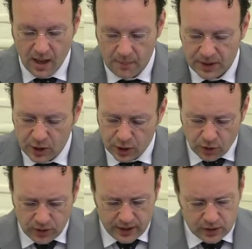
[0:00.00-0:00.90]
But not
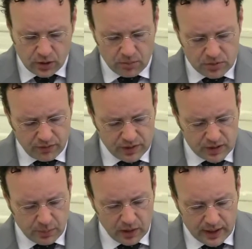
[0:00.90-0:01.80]
only in terms of
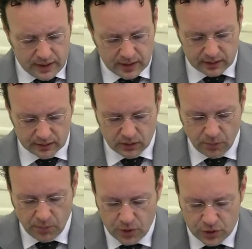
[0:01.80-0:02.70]
its political,
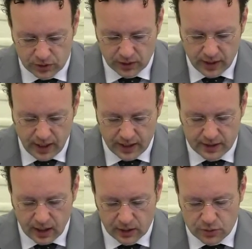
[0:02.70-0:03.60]
commercial,
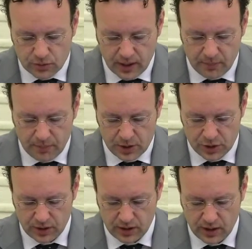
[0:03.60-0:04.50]
and cultural
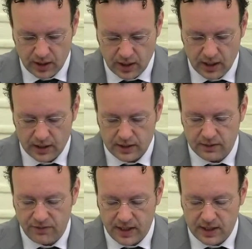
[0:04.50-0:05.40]
ambition
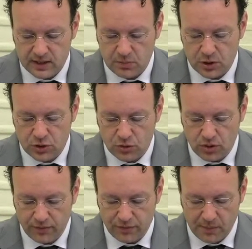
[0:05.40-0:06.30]
did Venice
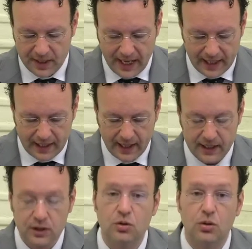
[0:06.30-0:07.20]
mature from an
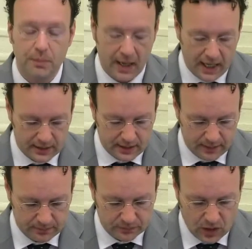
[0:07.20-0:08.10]
ally to a
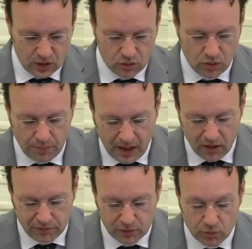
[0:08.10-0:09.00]
partner, to a
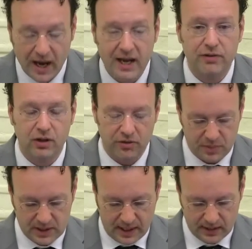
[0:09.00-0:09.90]
powerful rival of
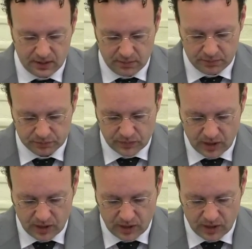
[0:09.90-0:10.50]
Byzantium.